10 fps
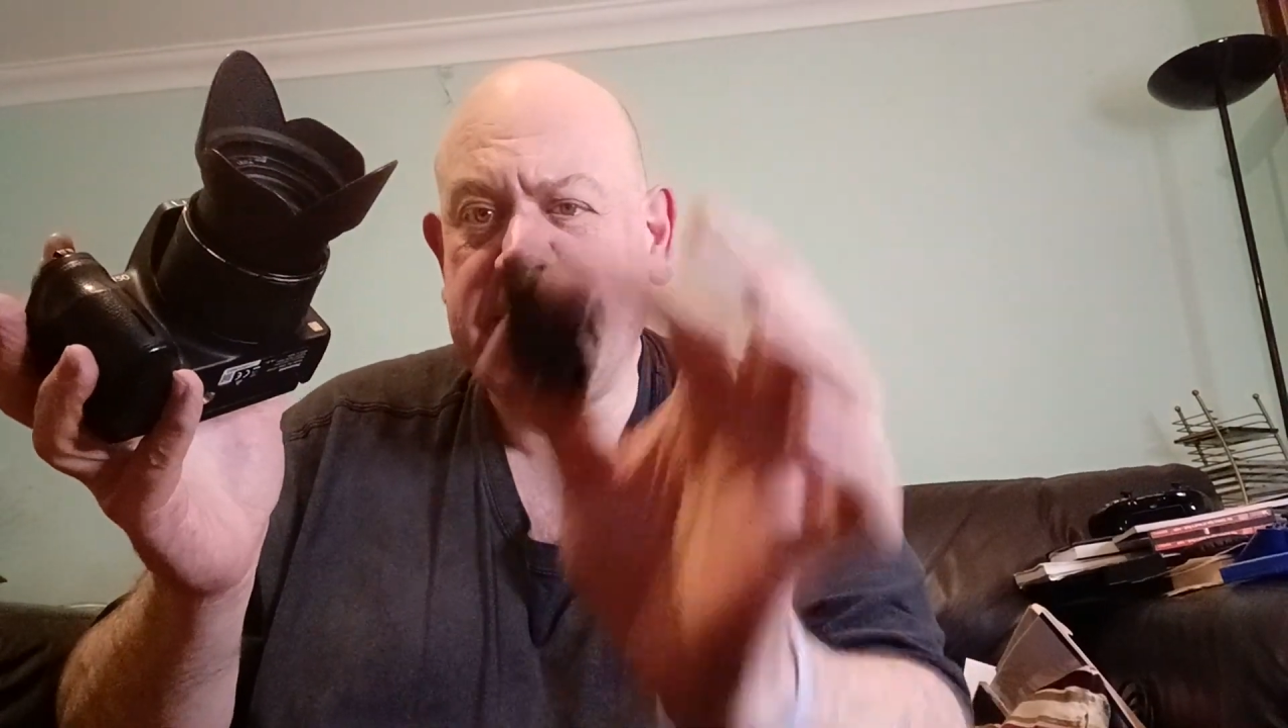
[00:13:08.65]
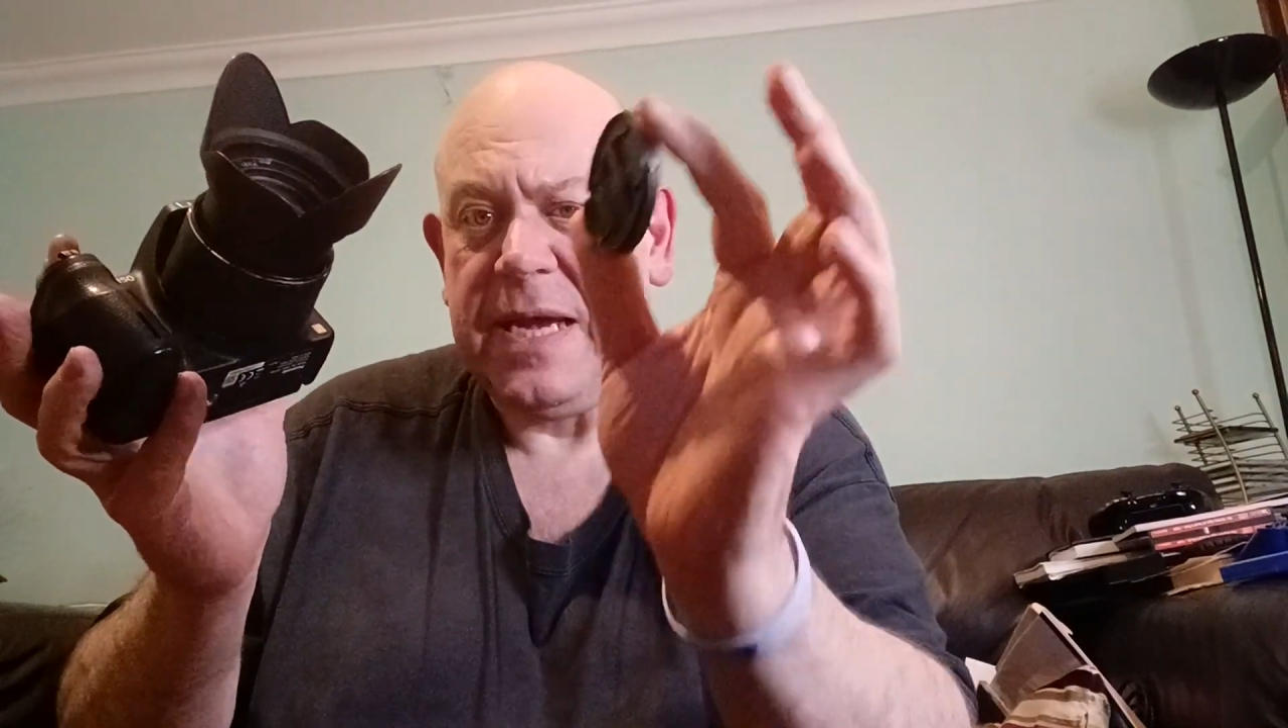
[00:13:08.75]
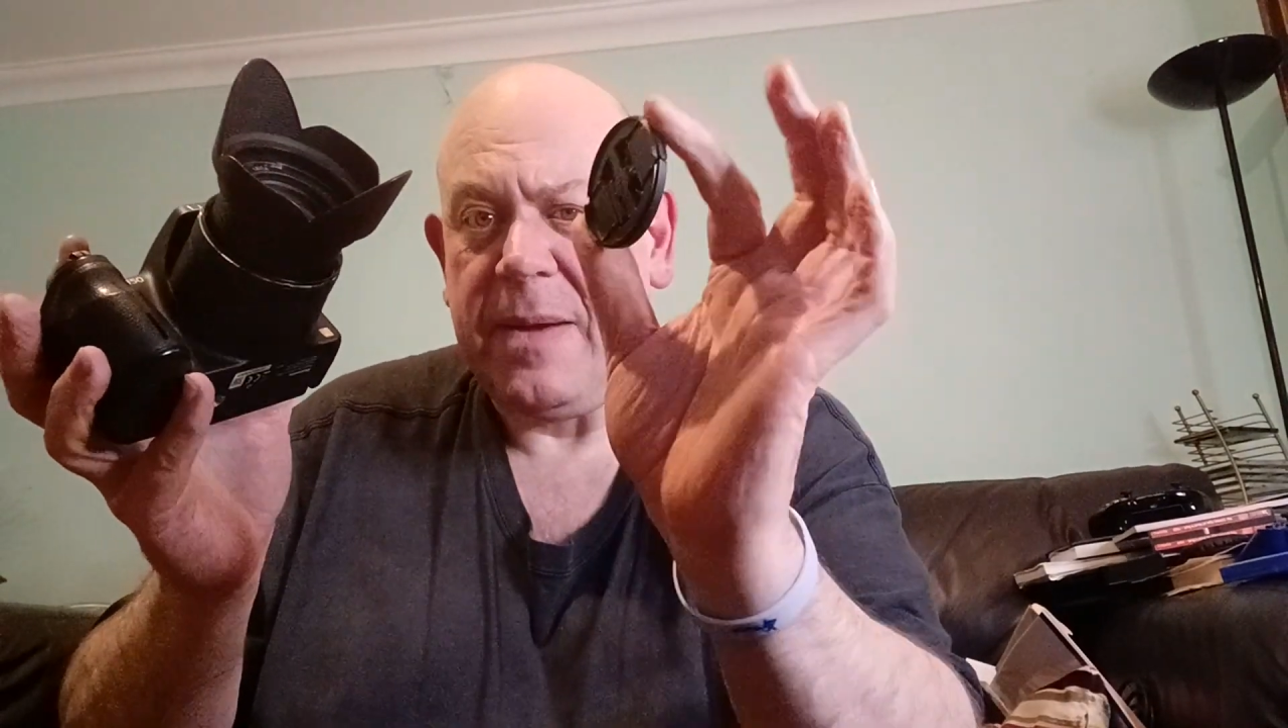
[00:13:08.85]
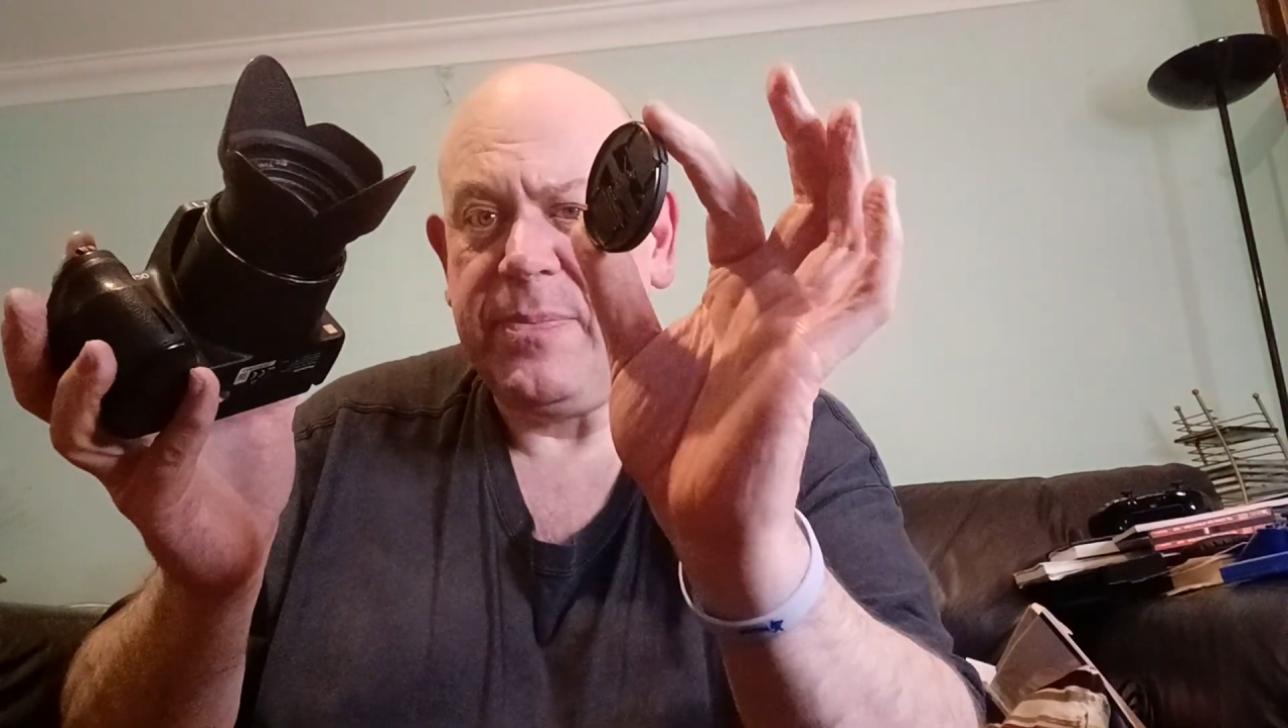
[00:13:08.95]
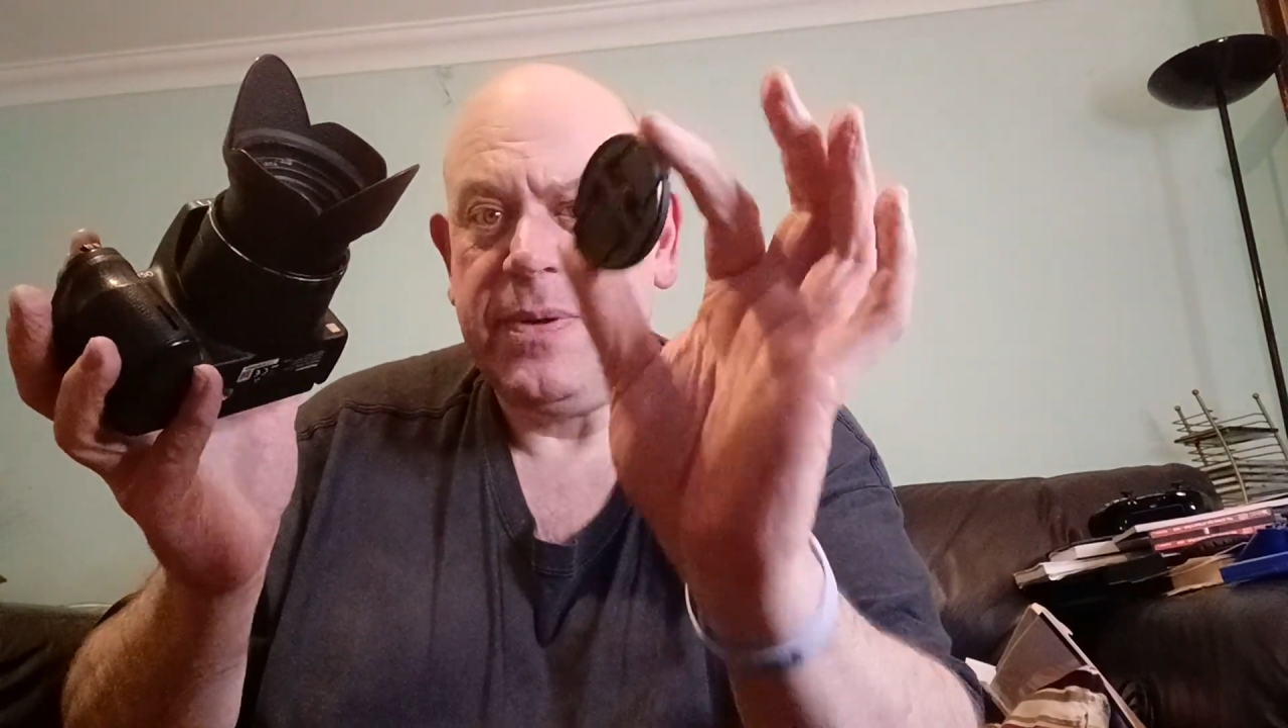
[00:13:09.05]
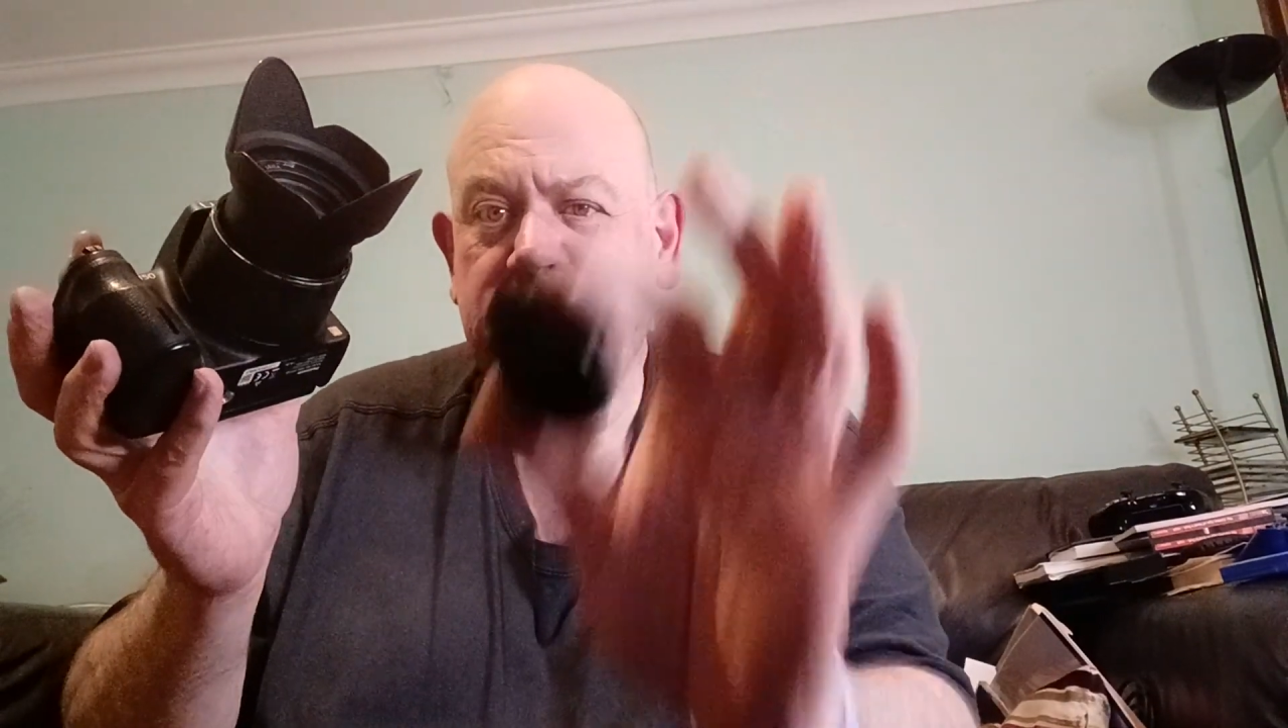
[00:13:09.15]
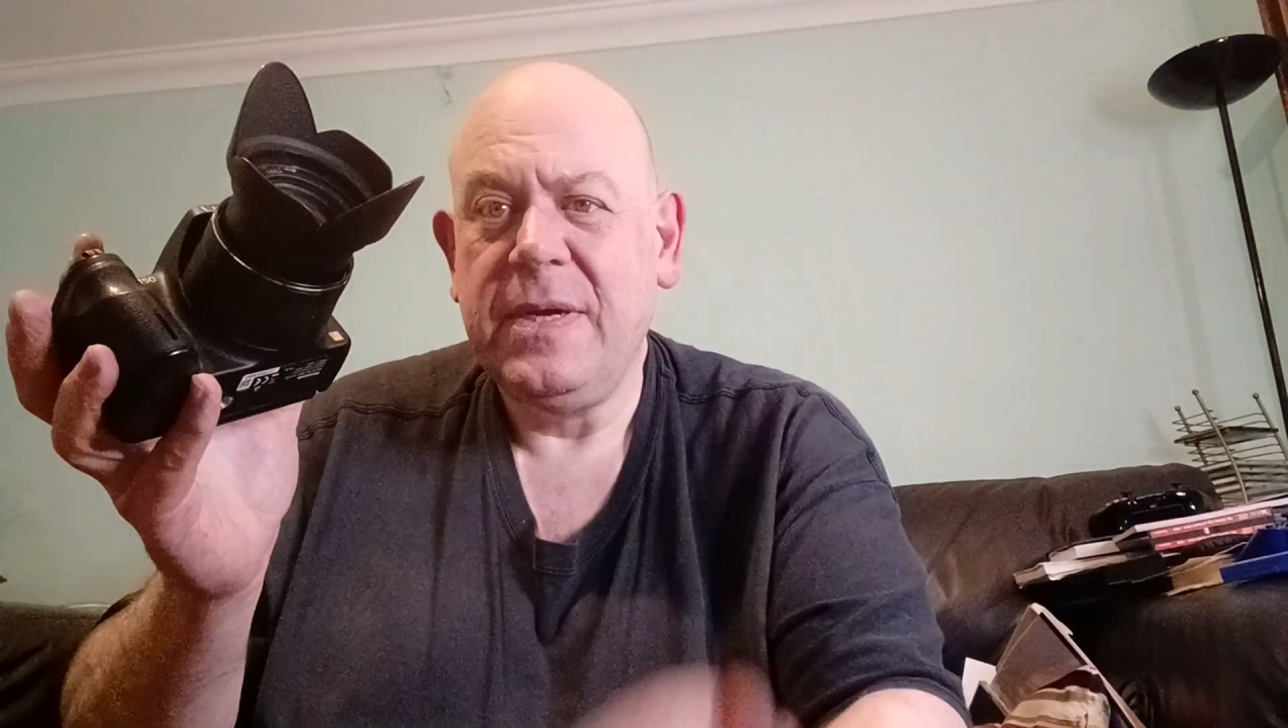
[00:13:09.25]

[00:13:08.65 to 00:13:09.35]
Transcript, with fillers: cap,